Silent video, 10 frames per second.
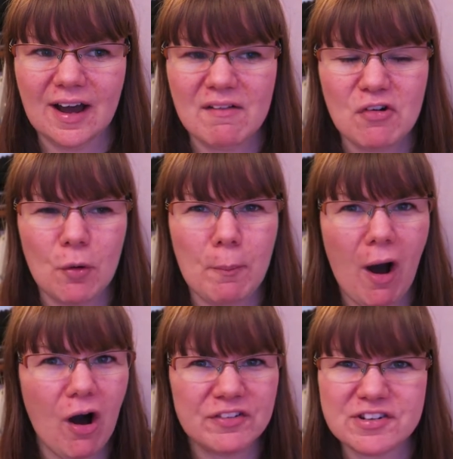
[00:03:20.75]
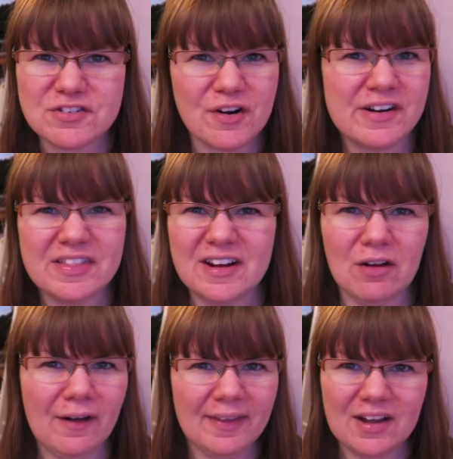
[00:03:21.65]
I haven't got parties or anything
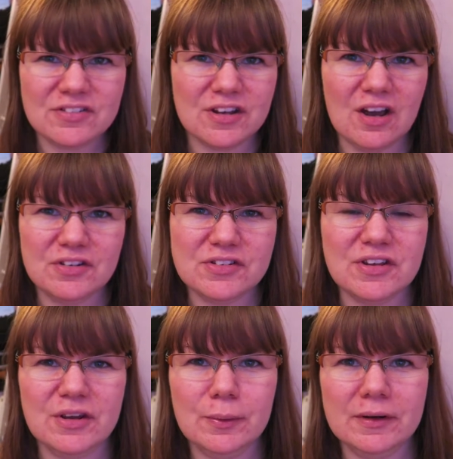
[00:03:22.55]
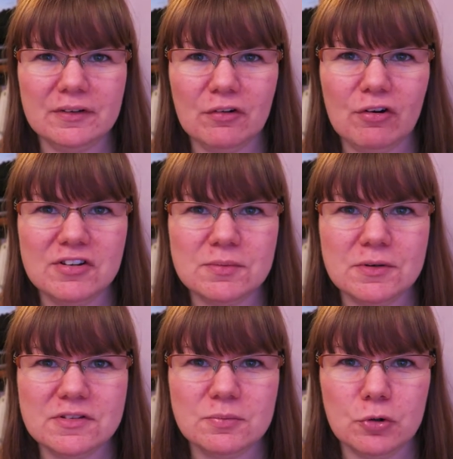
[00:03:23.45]
like that to go to, and
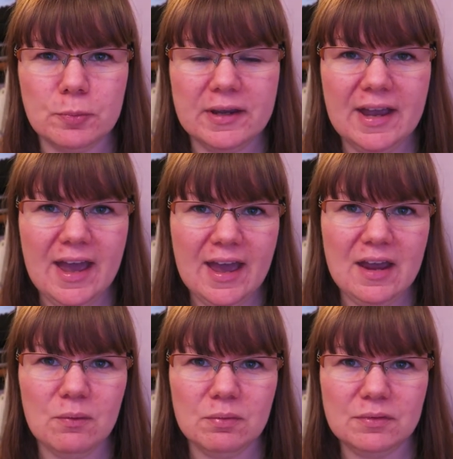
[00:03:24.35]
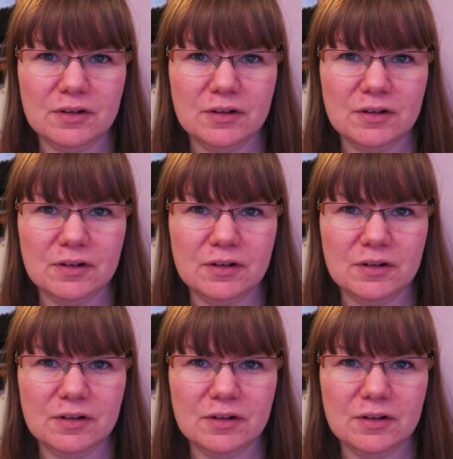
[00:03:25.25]
Christmas will be here,